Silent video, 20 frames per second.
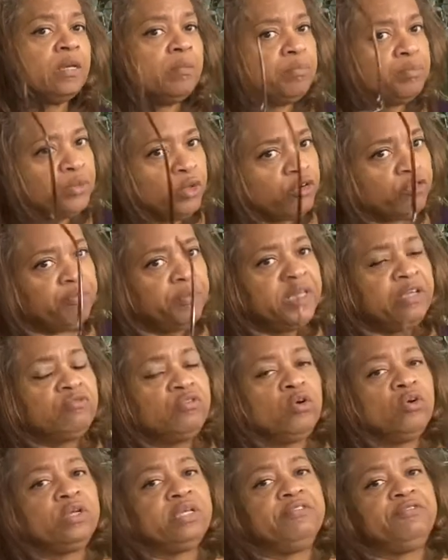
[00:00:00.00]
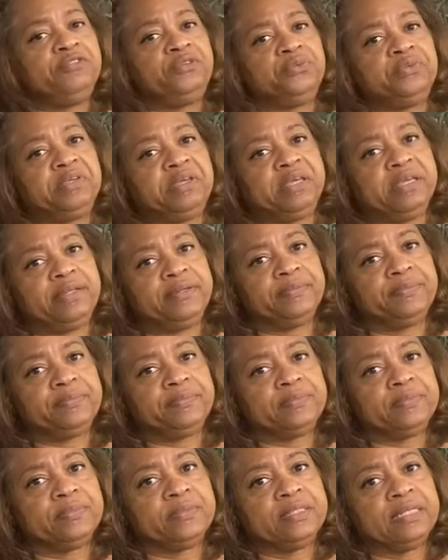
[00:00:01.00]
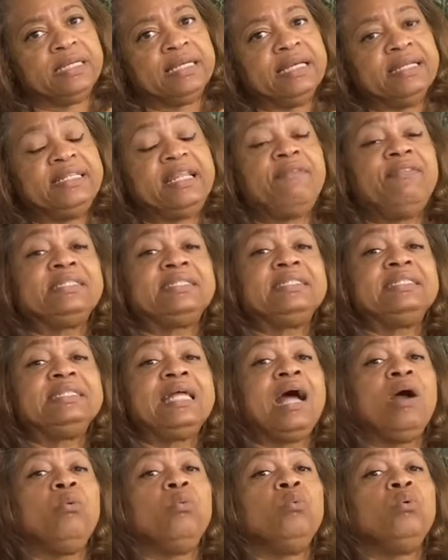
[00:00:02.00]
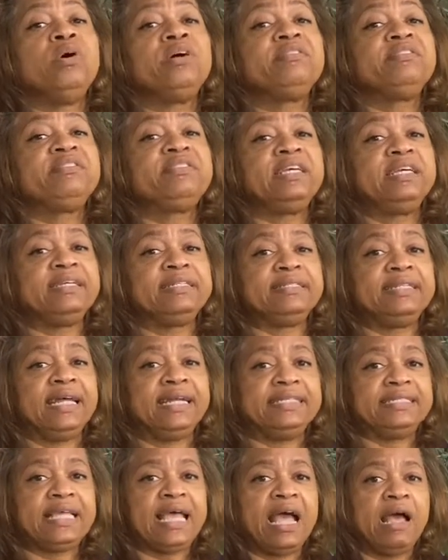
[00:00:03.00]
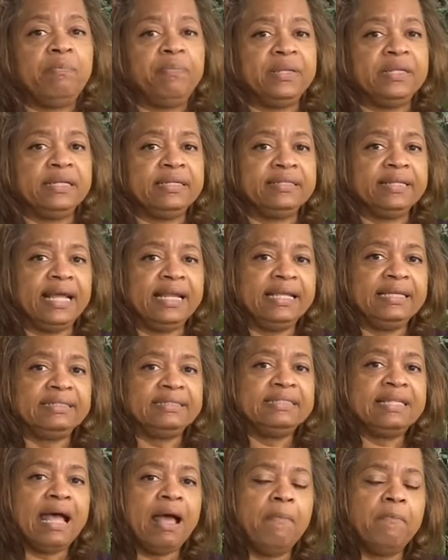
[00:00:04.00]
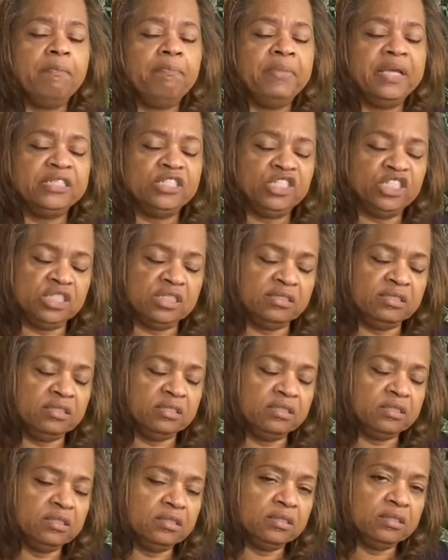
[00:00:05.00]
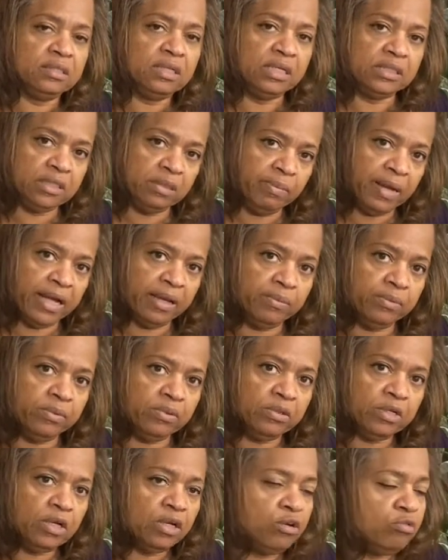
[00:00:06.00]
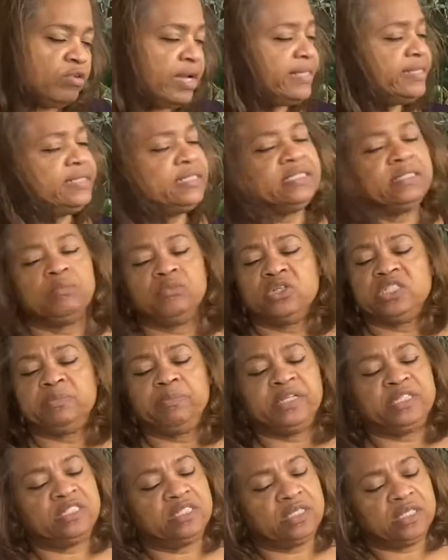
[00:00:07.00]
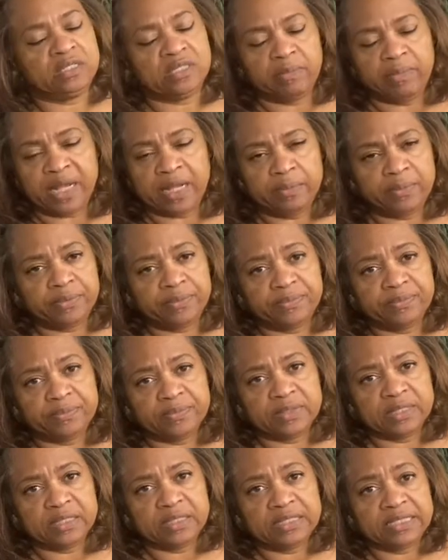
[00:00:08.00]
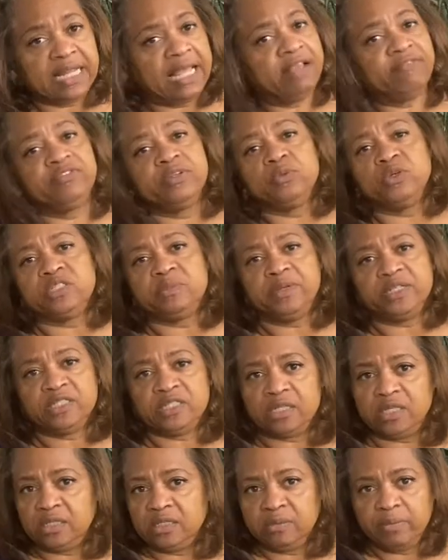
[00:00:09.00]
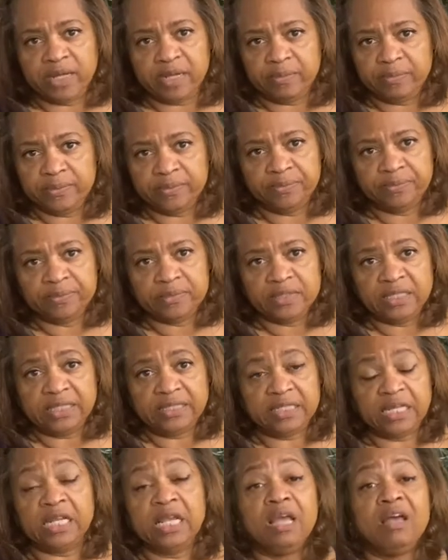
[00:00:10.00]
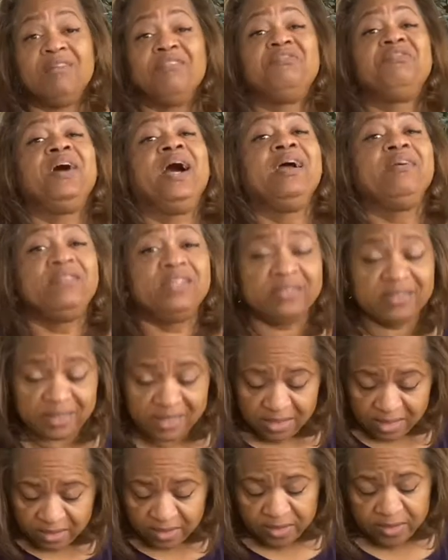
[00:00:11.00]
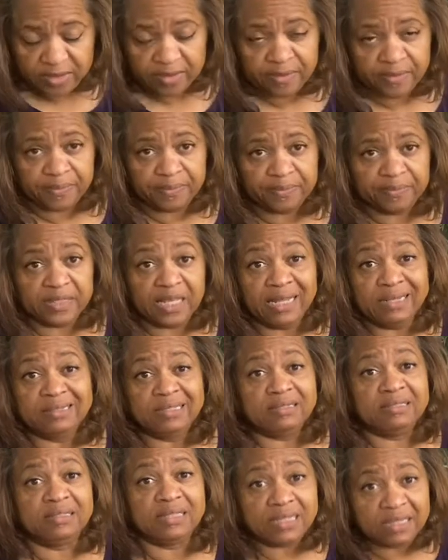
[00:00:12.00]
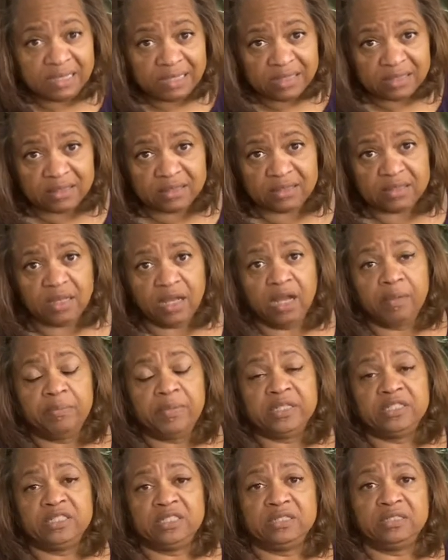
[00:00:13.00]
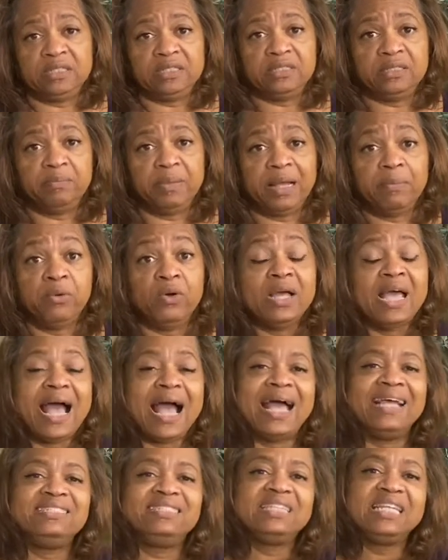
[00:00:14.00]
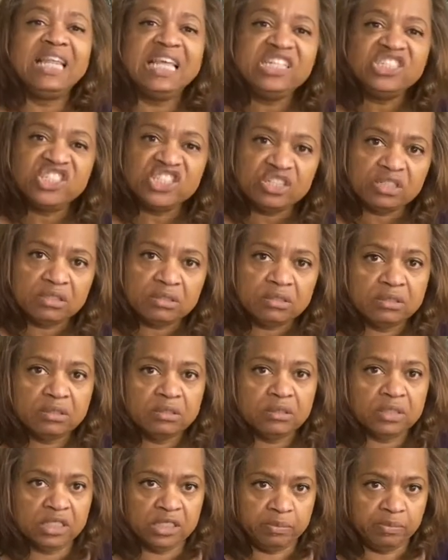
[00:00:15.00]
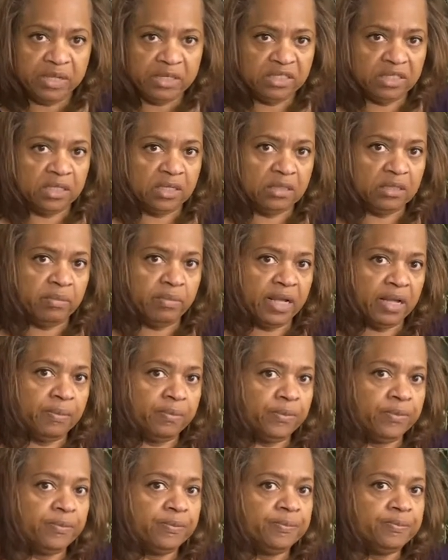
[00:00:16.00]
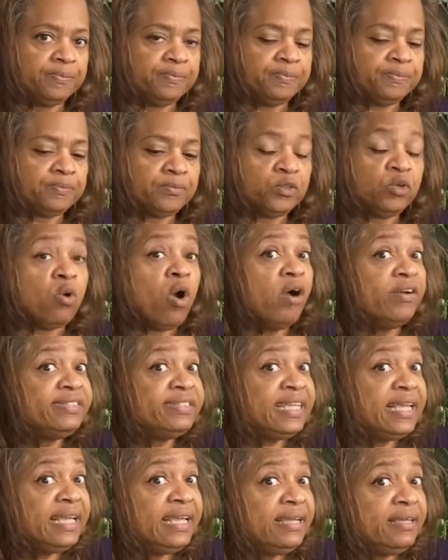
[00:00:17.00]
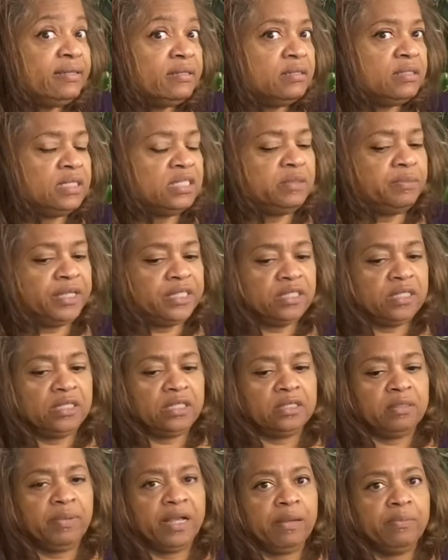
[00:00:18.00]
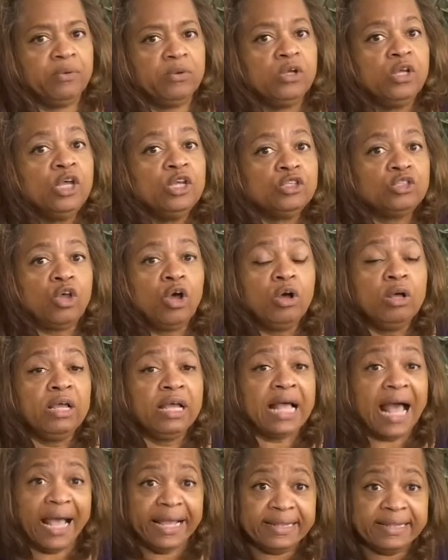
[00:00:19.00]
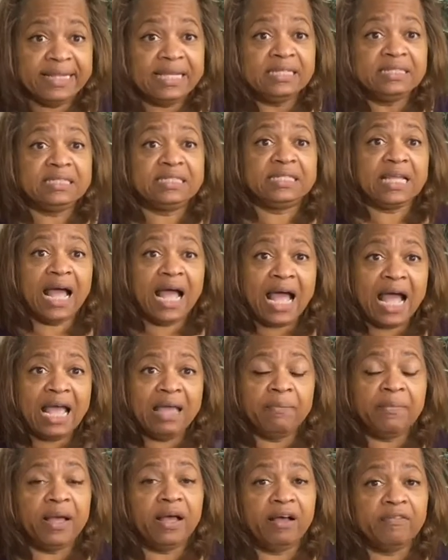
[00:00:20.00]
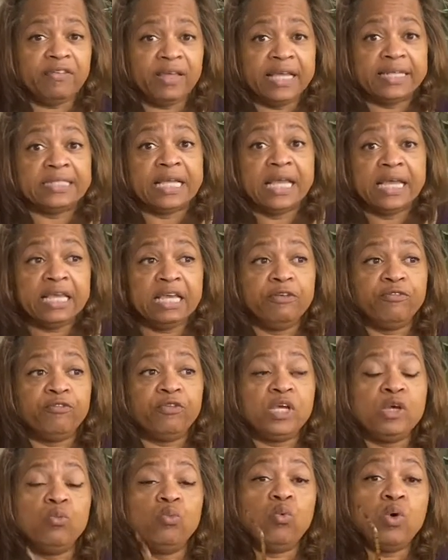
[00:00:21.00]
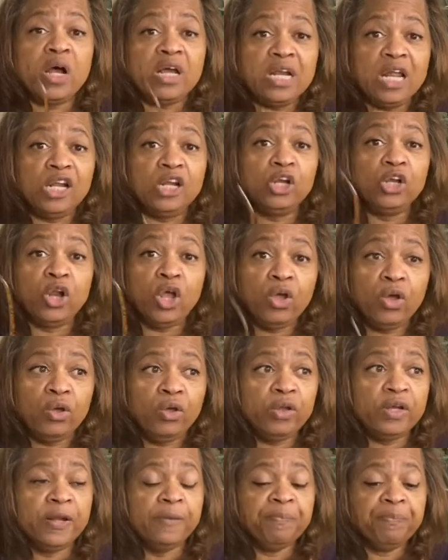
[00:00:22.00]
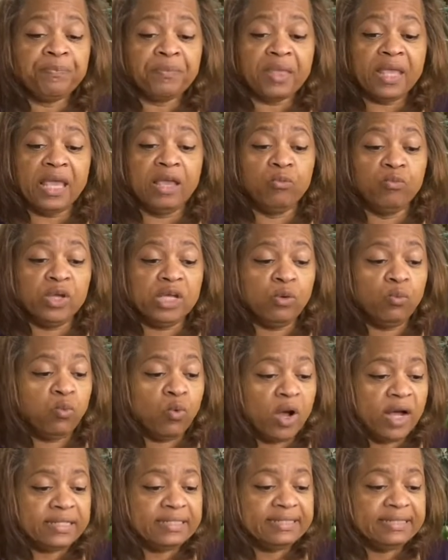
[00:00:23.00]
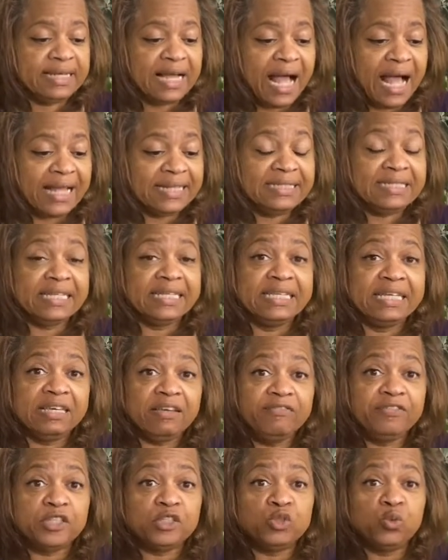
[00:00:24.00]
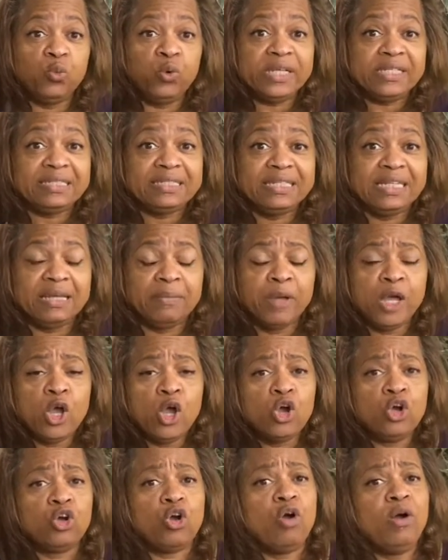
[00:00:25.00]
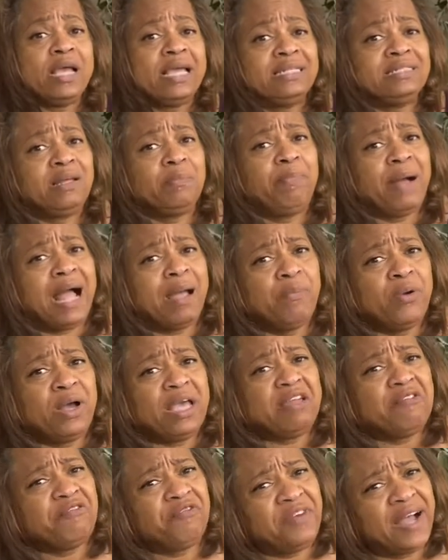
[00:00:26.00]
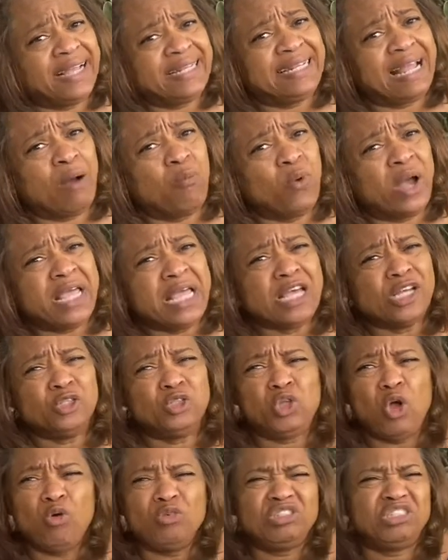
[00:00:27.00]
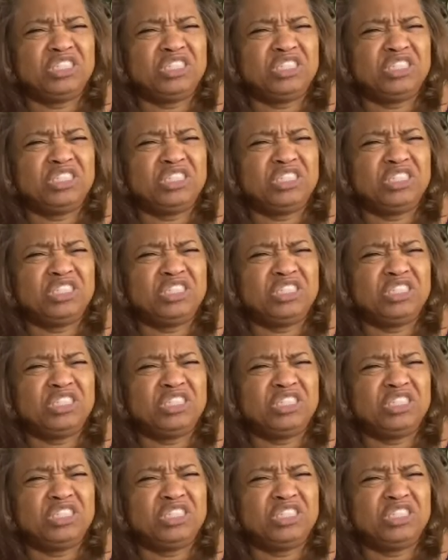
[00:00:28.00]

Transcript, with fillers: Prove me wrong if you can. There is not one thing that is happening that is not mentioned in the Bible. Racism was mentioned in the Bible. Slavery was mentioned in the Bible. Listen, viruses and disease are mentioned in the Bible. Isolation is mentioned in the Bible. Quarantine is mentioned in the Bible. So, in this time of age, if we want to learn and we want God to give us wisdom, go in the Bible and find out what. Don't